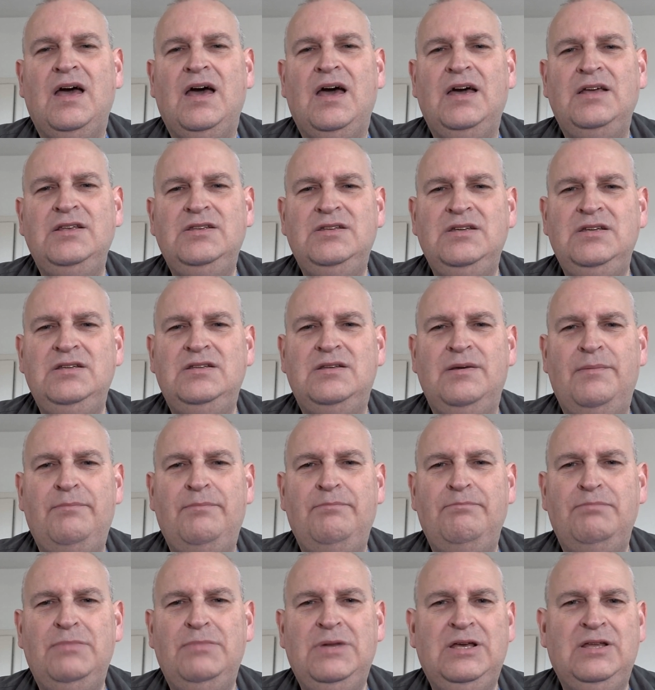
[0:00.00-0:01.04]
I did
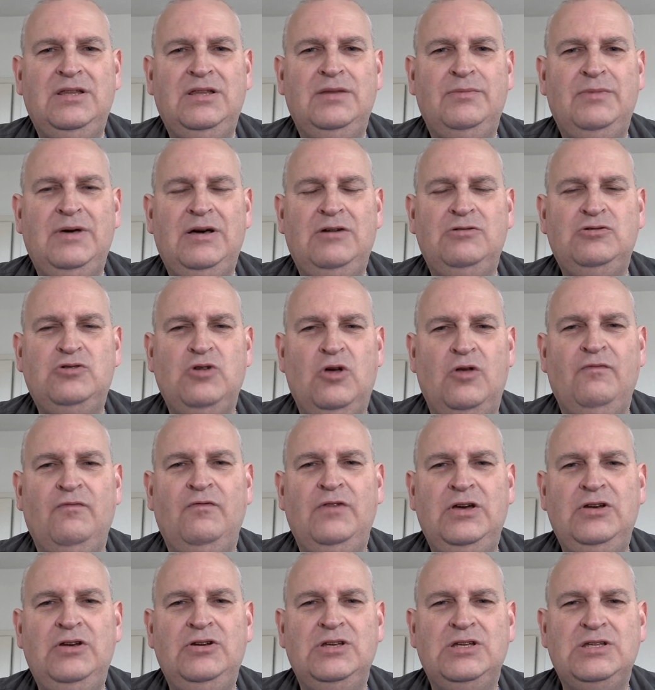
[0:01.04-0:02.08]
ping them out on
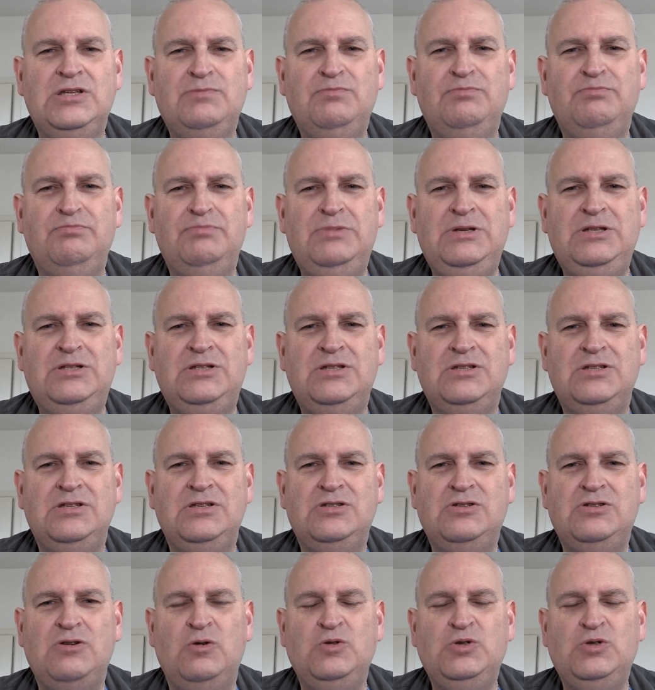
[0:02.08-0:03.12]
various pieces
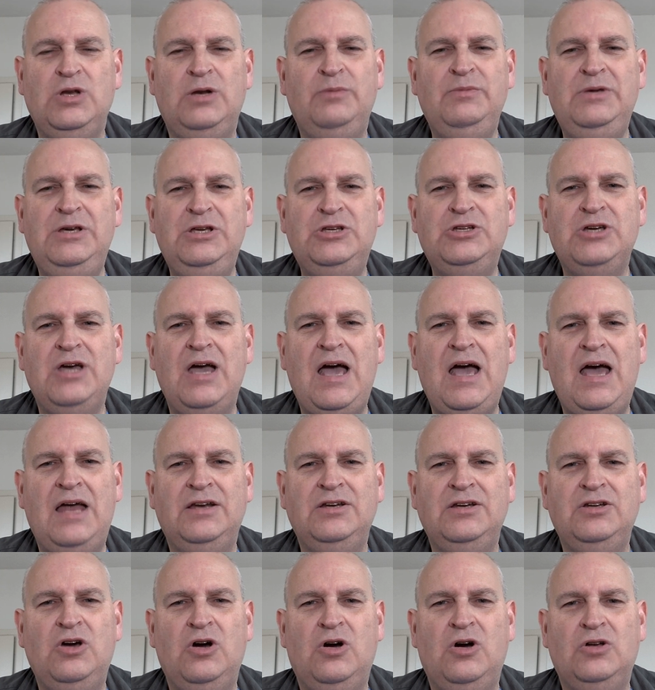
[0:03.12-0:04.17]
of social media
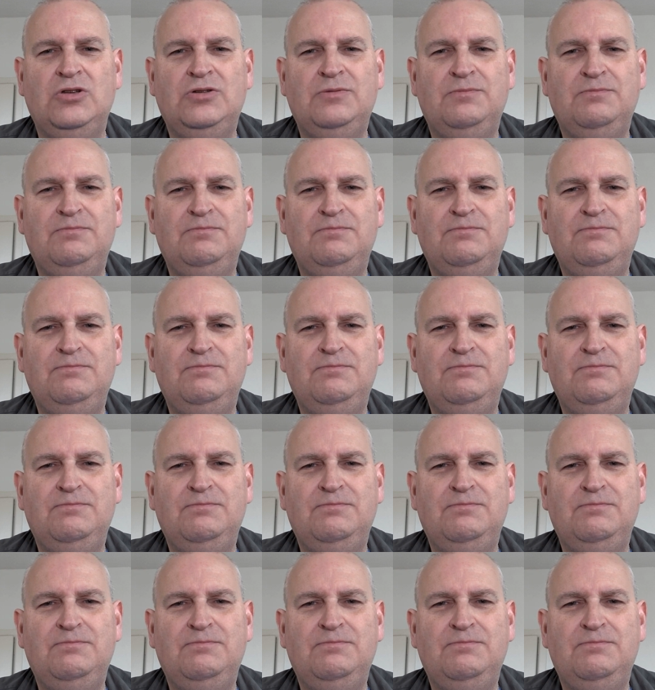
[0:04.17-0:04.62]
and got